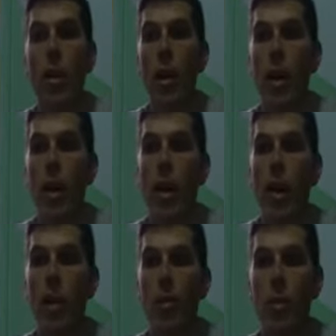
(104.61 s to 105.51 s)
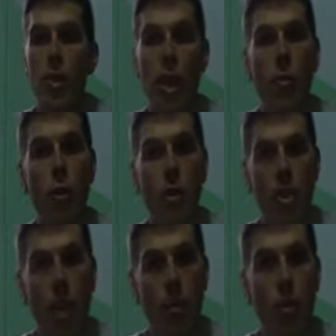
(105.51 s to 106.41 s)
So it's a lot more
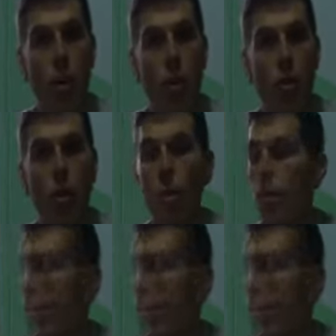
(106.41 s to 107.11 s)
sustainable also.